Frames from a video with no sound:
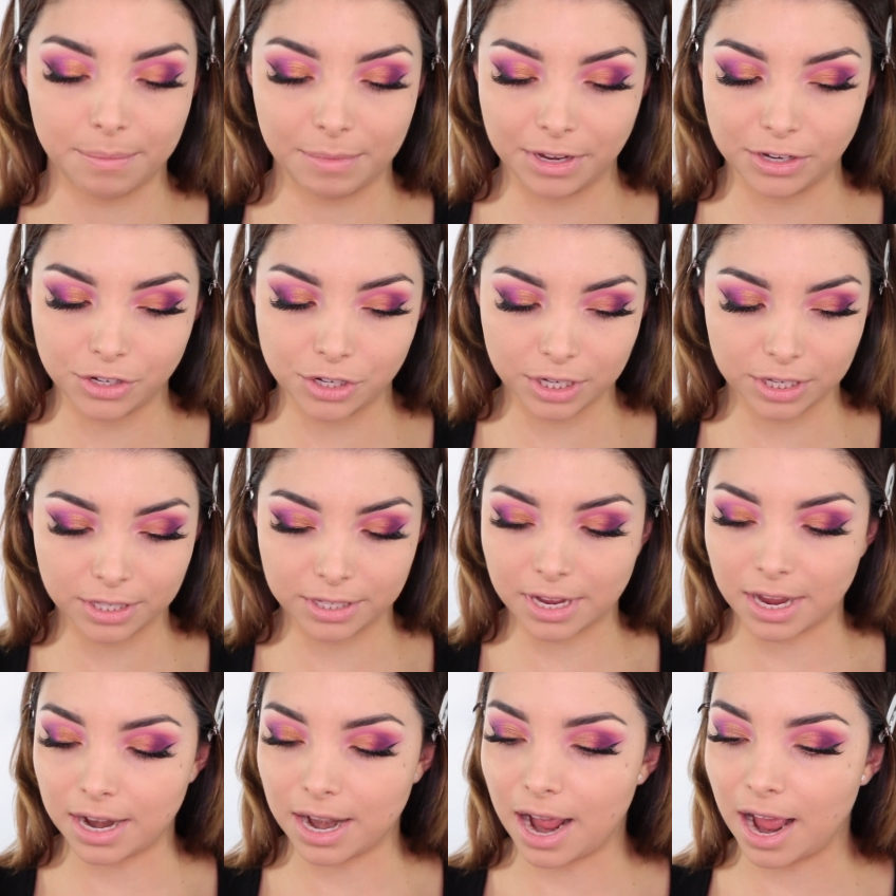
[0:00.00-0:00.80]
It's just
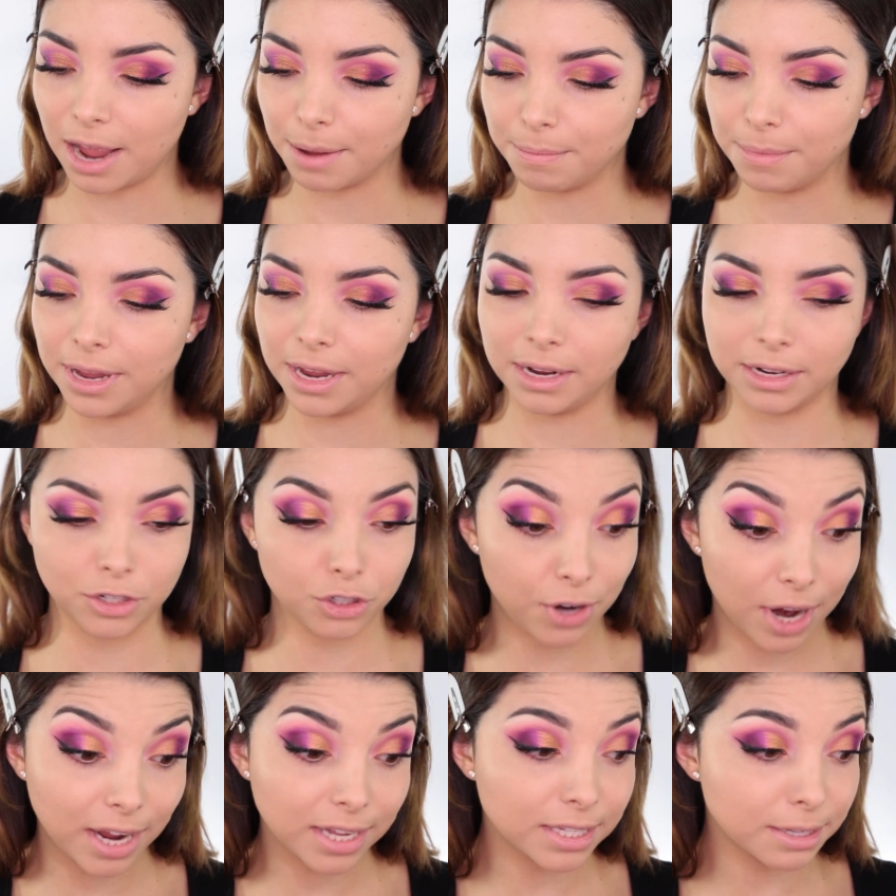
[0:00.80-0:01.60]
that I've been
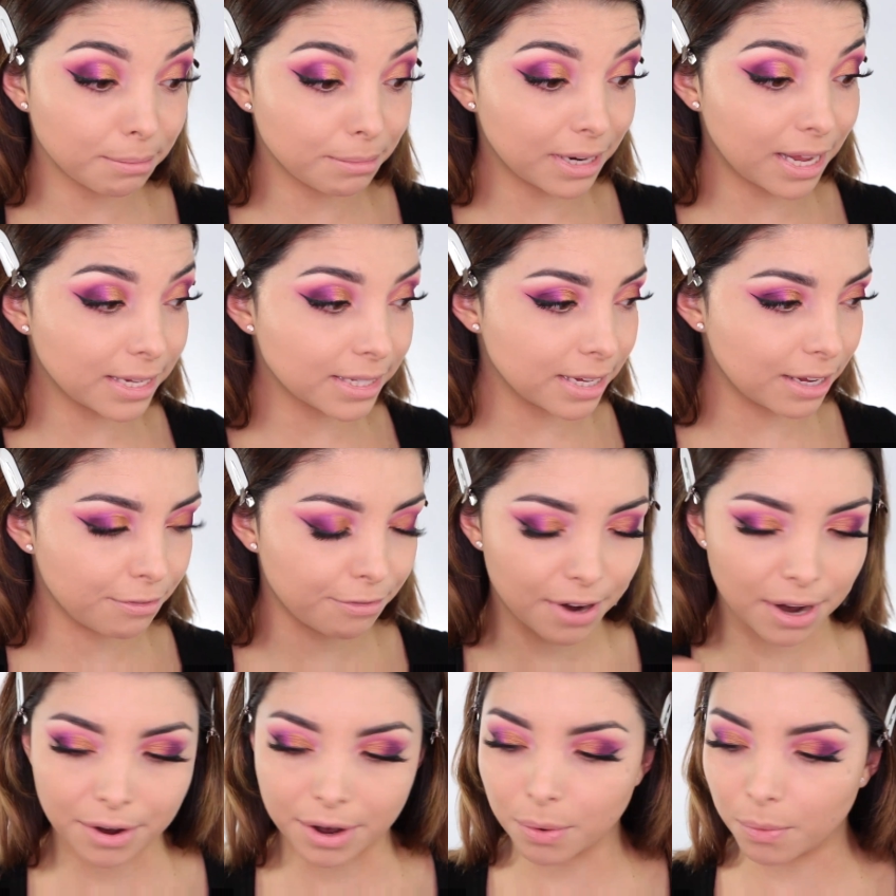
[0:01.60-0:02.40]
trying to blend it
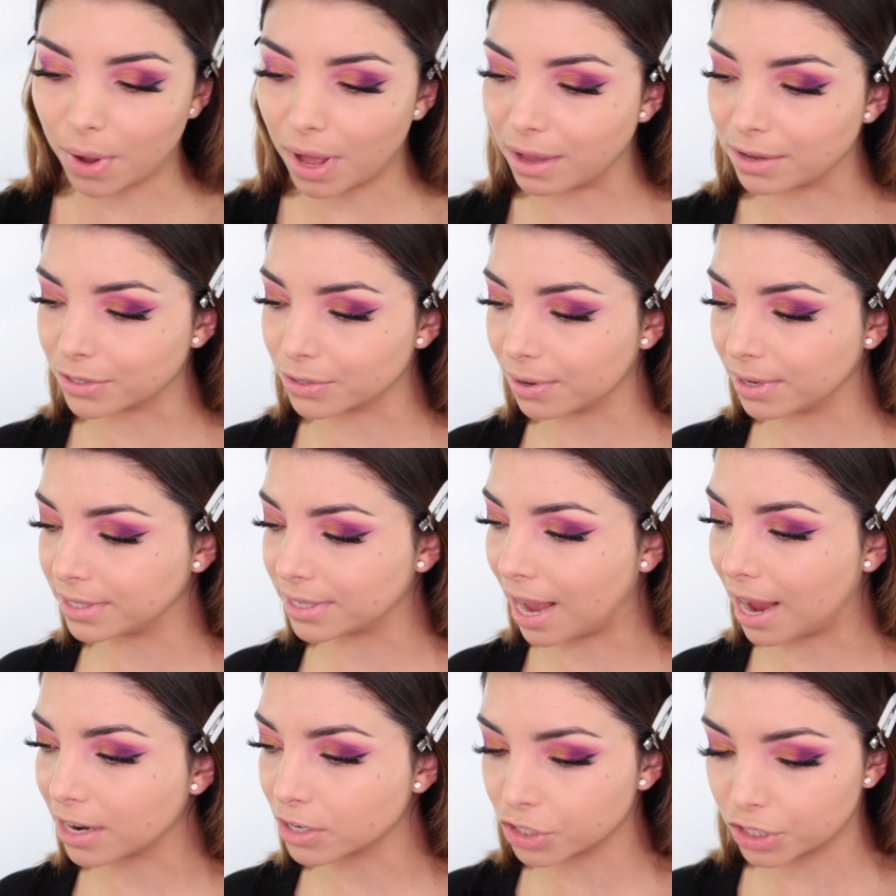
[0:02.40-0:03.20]
very well, so
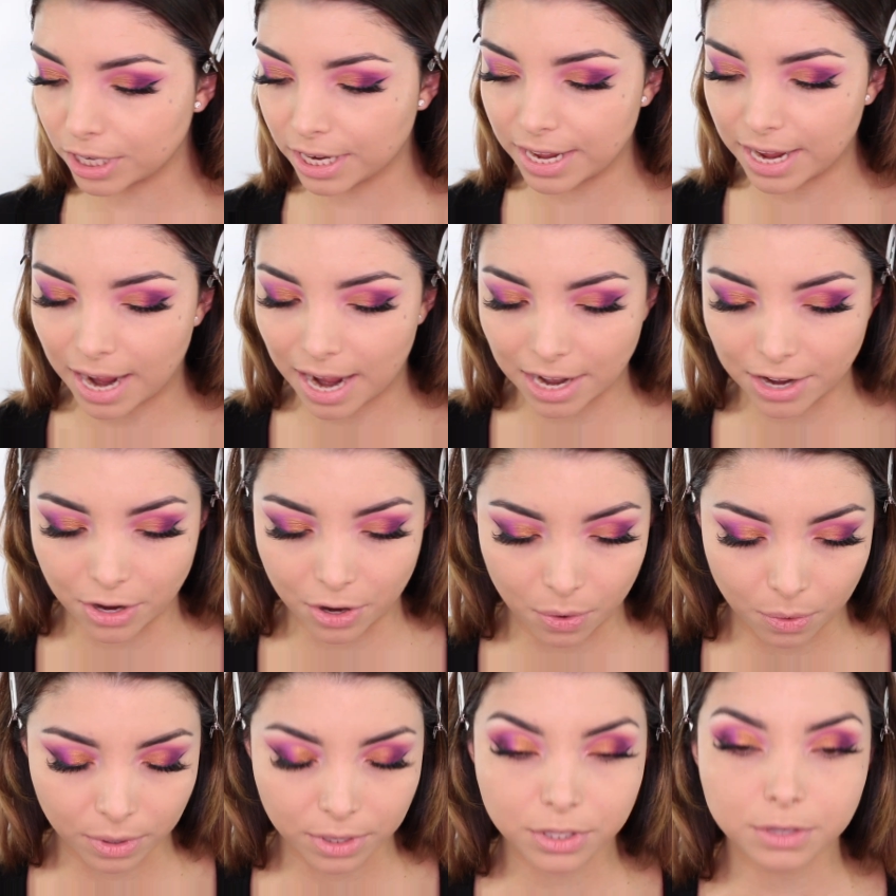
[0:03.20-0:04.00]
it's actually
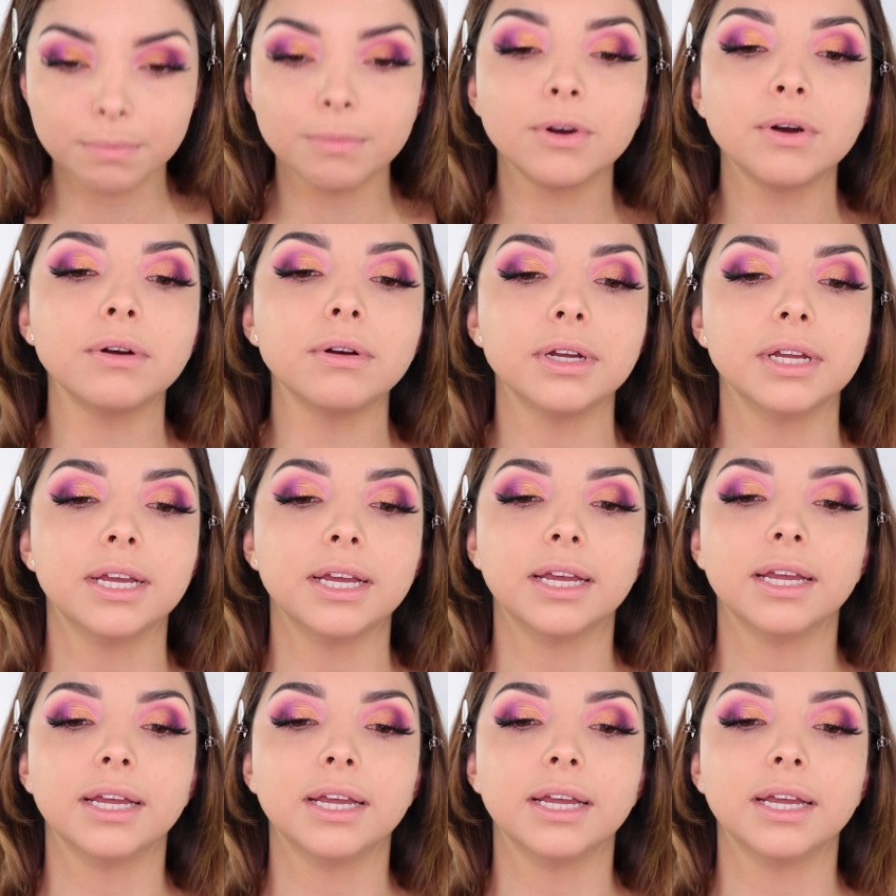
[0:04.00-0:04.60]
unnoticeable.